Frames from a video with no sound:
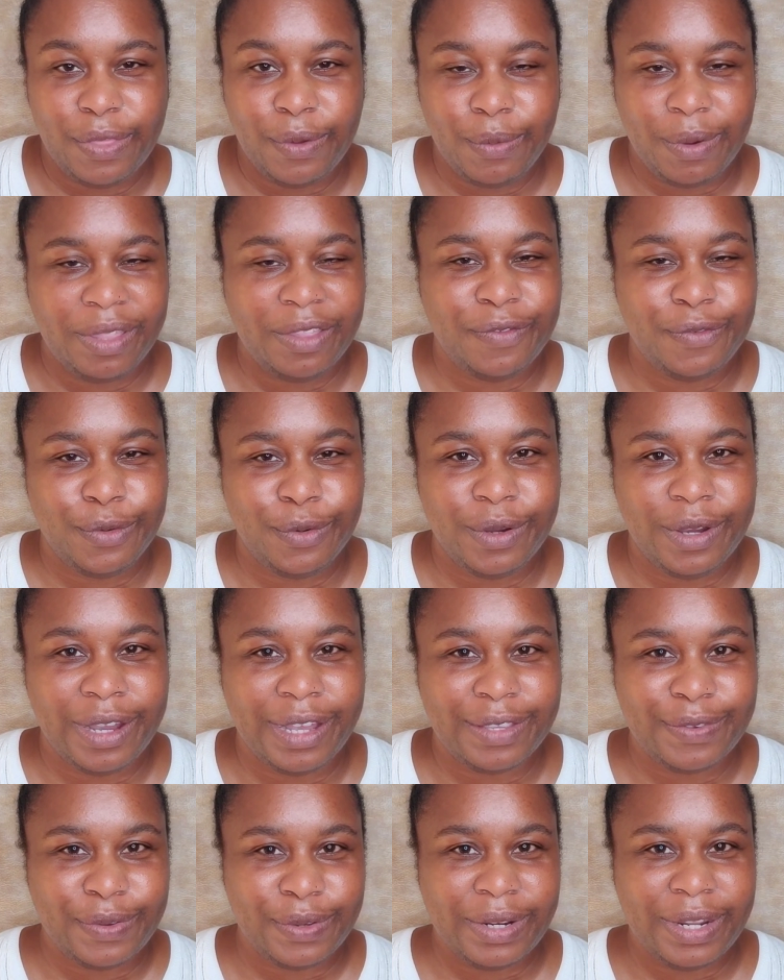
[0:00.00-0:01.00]
the weather
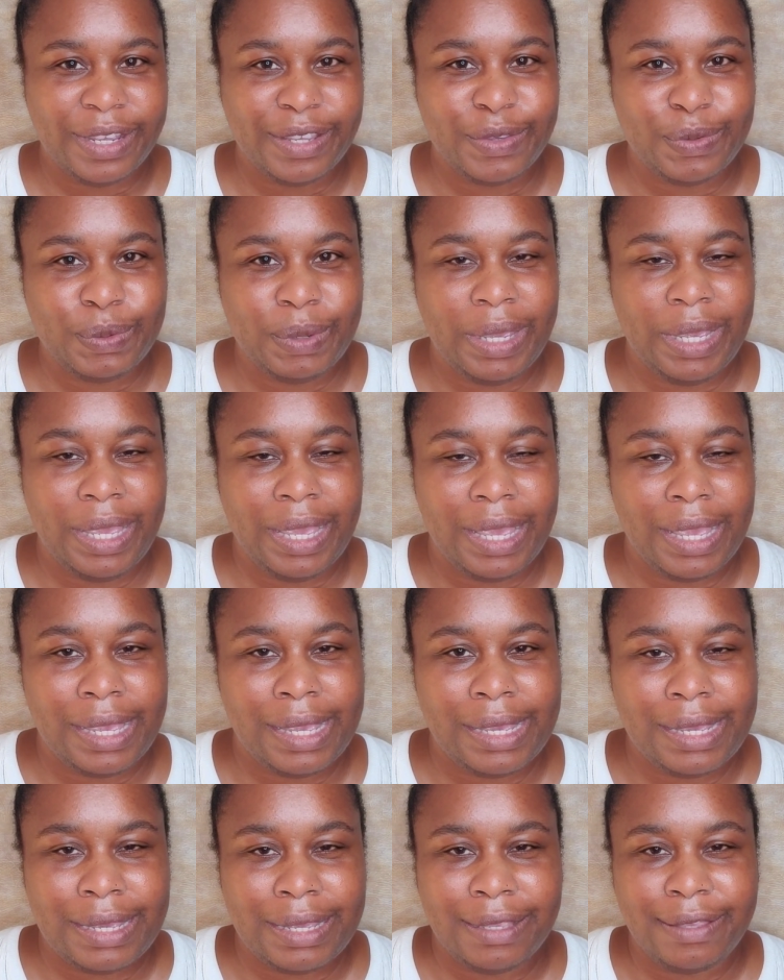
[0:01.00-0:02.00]
forecast for next
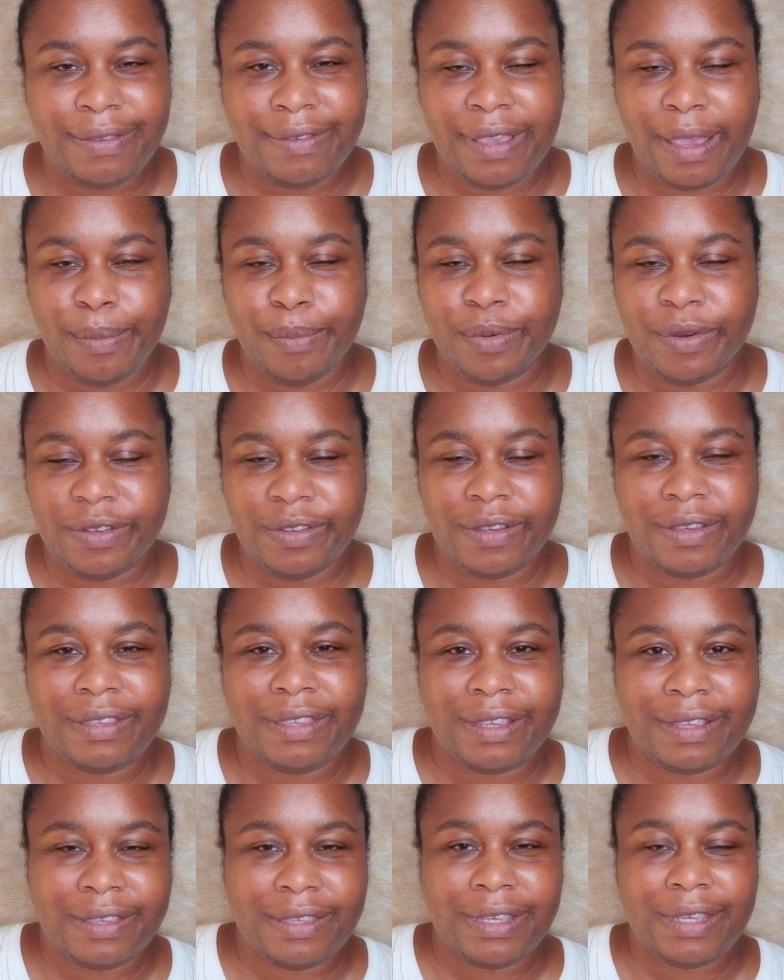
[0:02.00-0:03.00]
week is
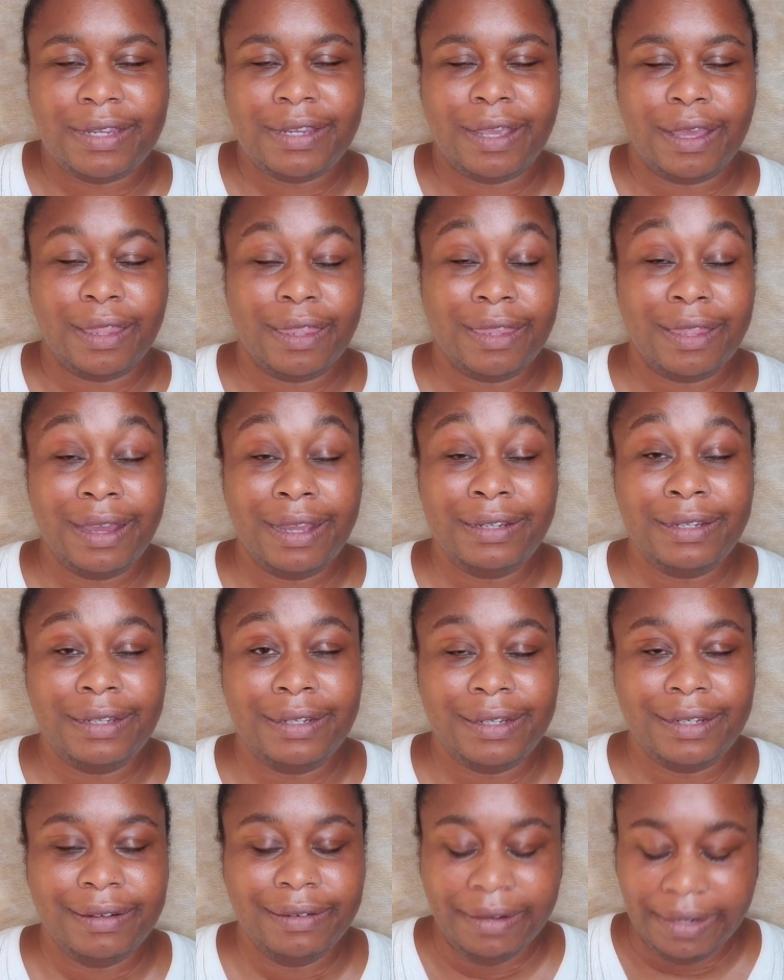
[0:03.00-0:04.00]
temperatures exceeding
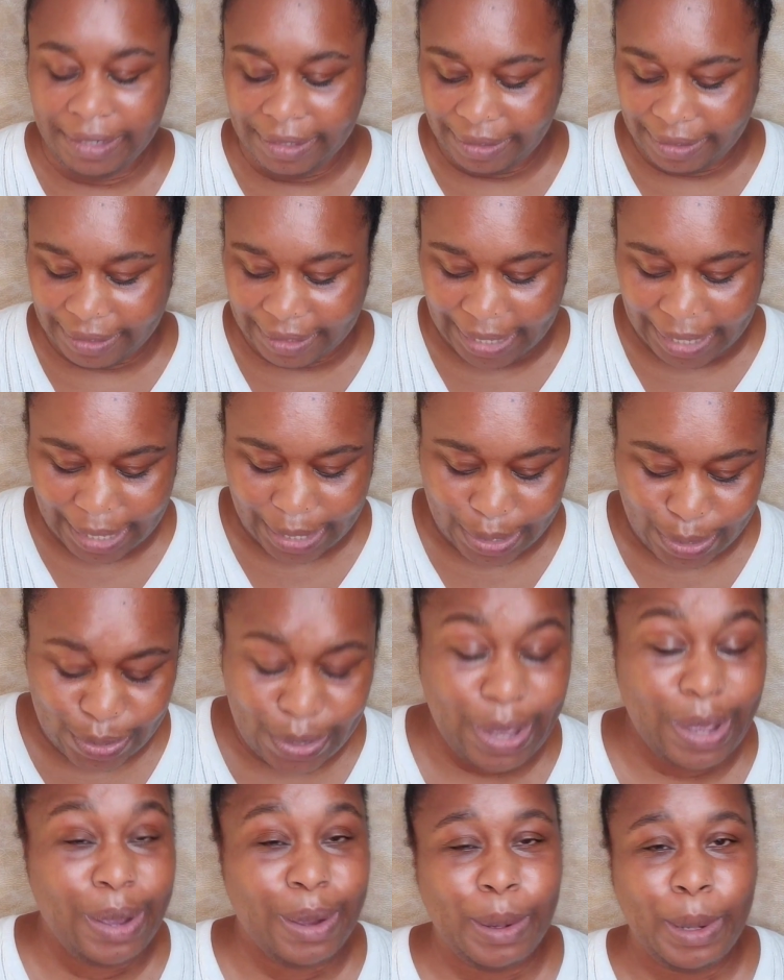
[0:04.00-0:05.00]
30 degrees.
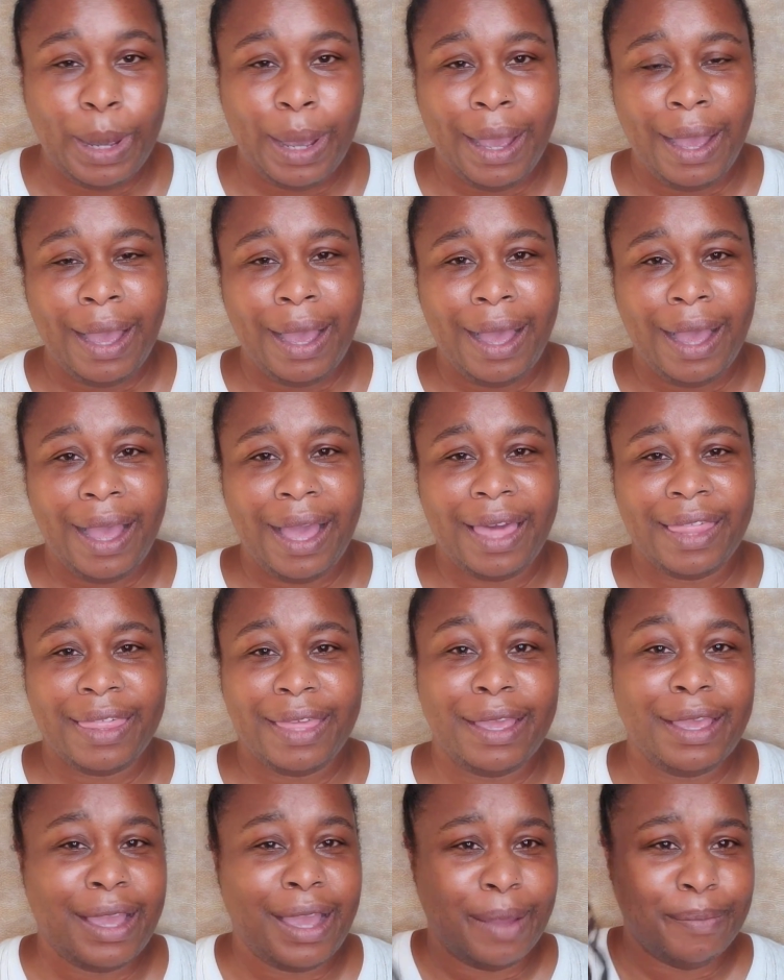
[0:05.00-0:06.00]
So I
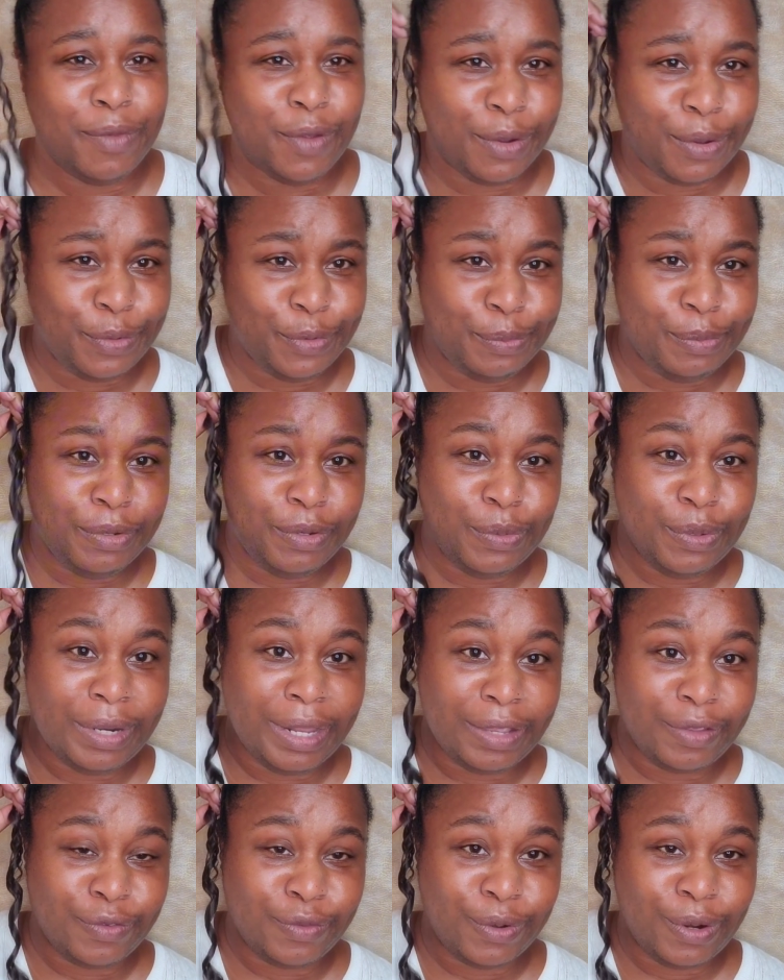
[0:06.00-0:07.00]
think I'm not going to be
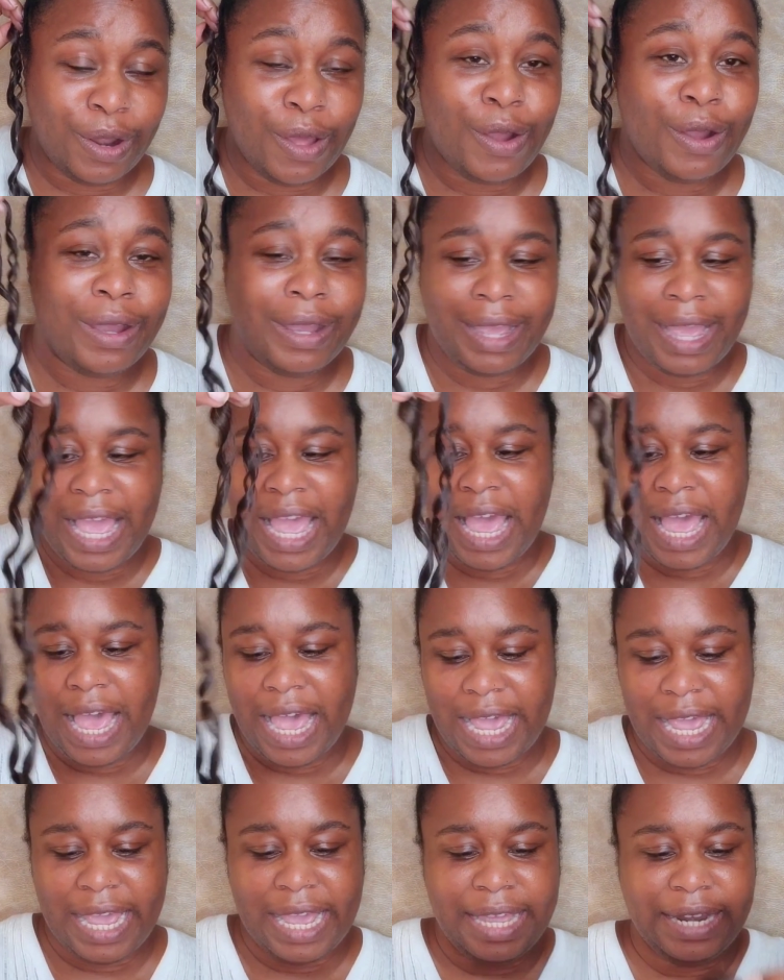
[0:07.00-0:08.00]
doing extra long,
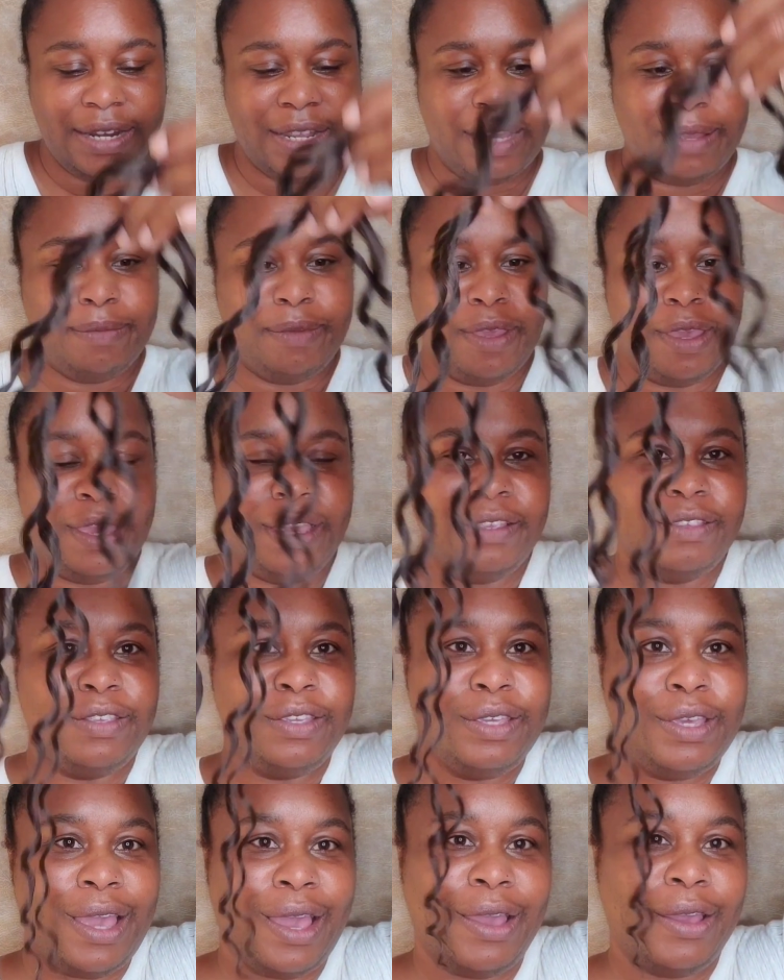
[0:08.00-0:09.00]
and I'm going
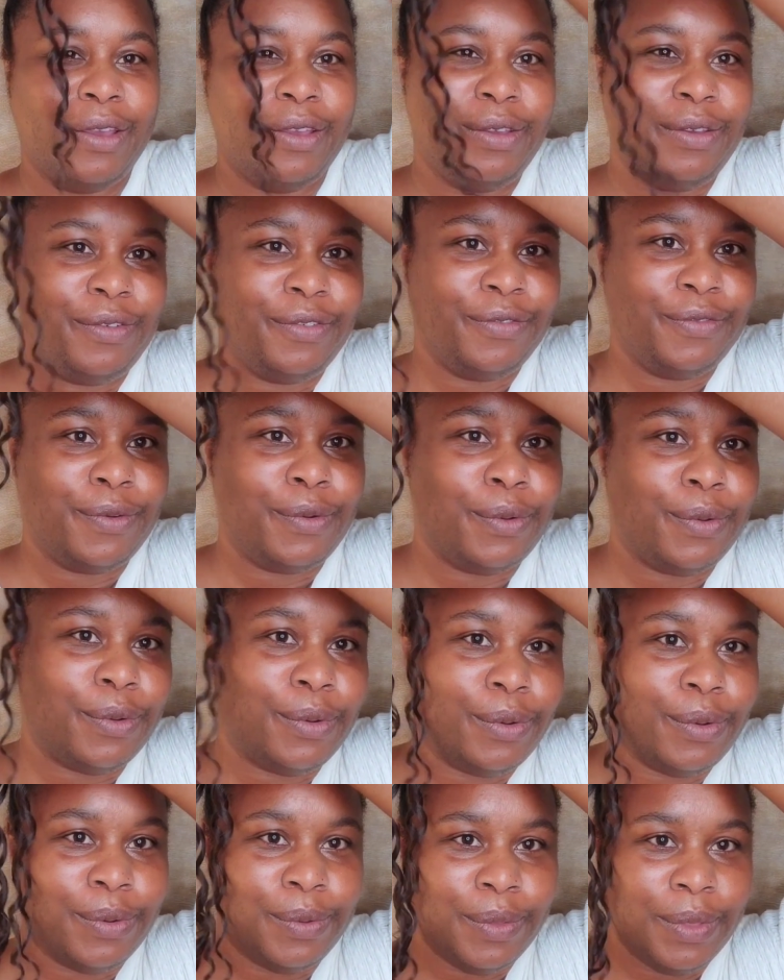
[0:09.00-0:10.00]
to go
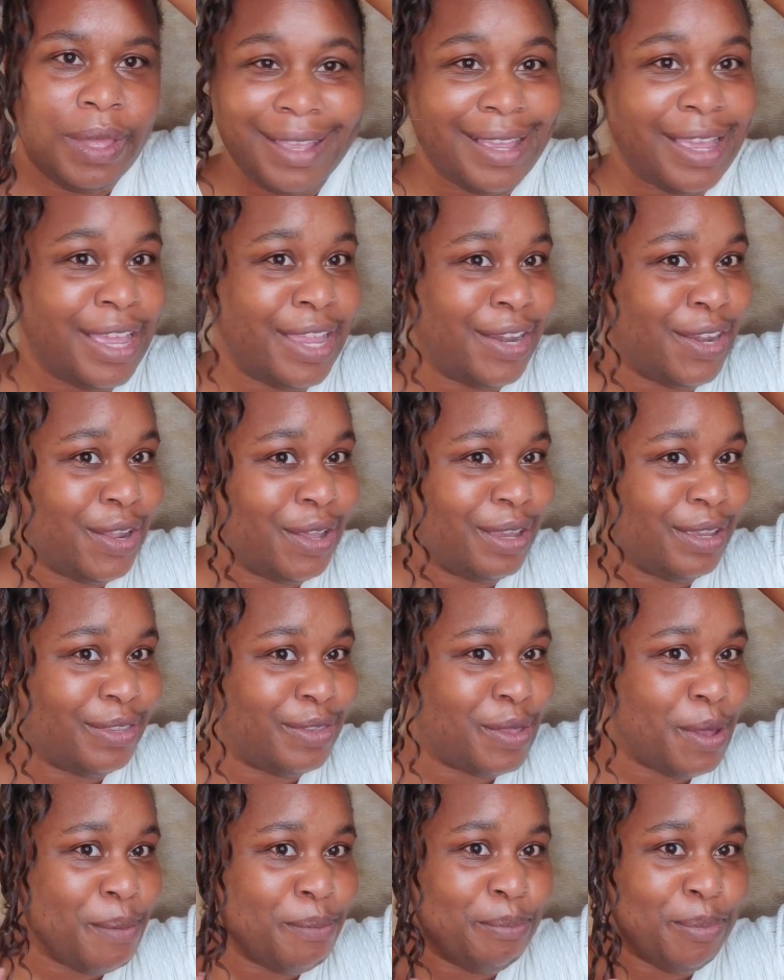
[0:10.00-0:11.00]
for a
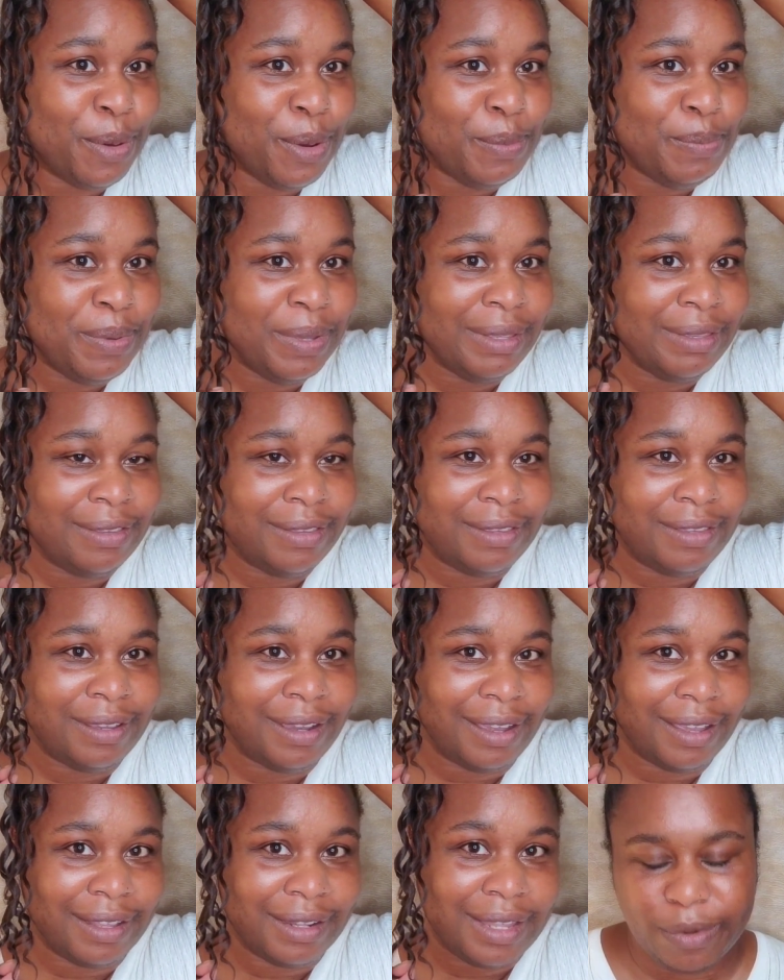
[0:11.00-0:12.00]
nice bob
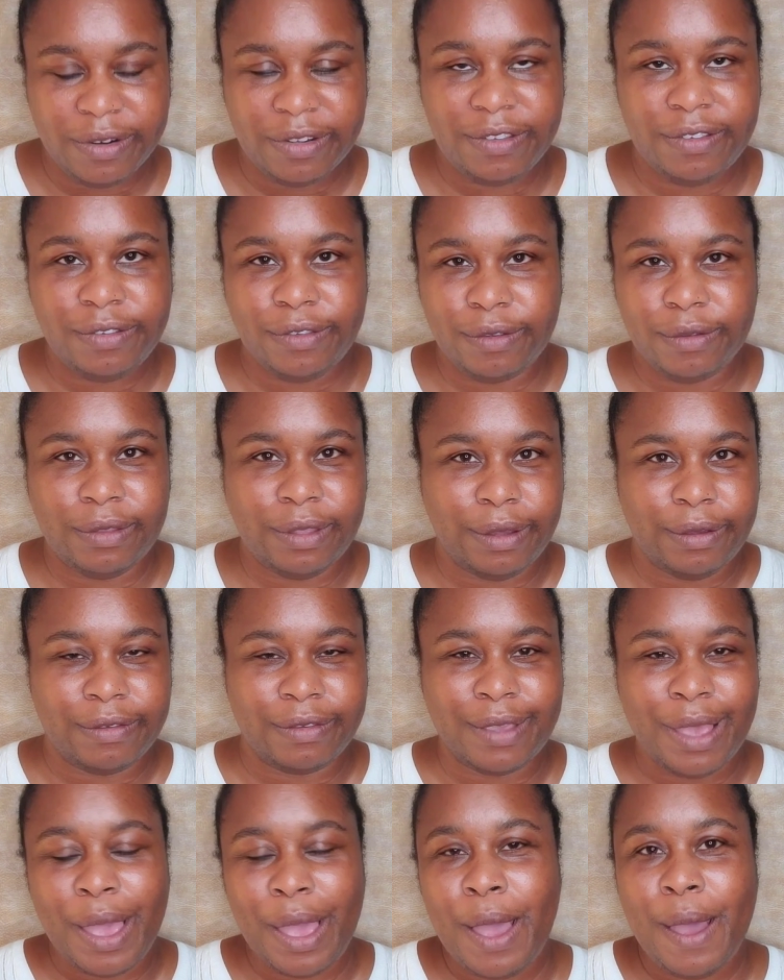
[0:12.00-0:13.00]
style. I wanted to do
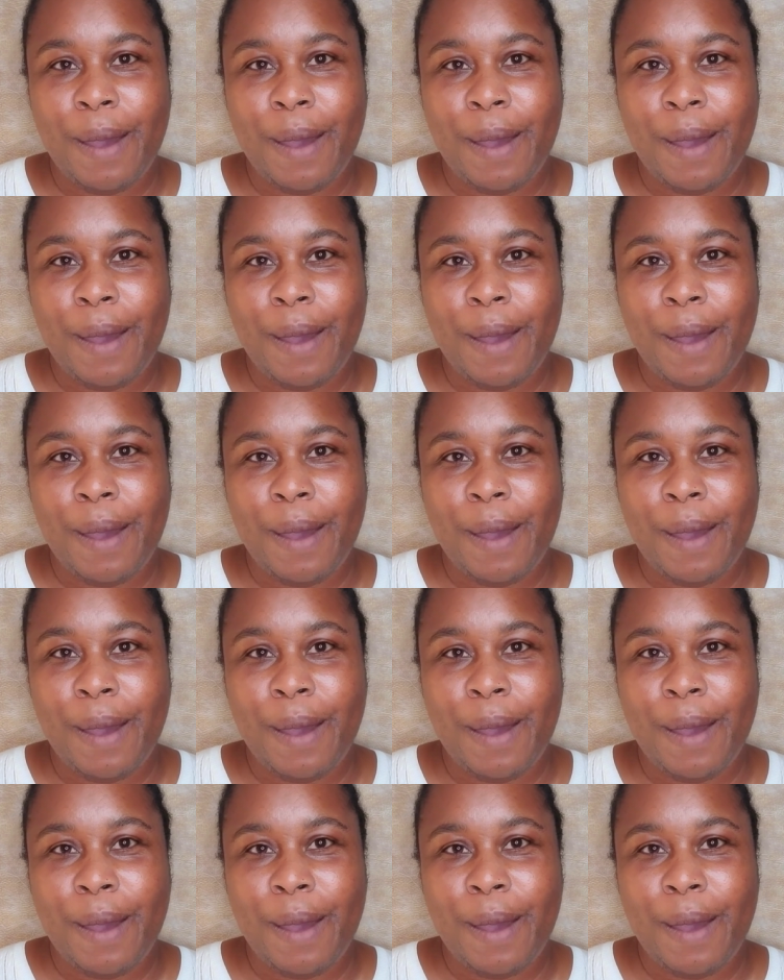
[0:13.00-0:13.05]
those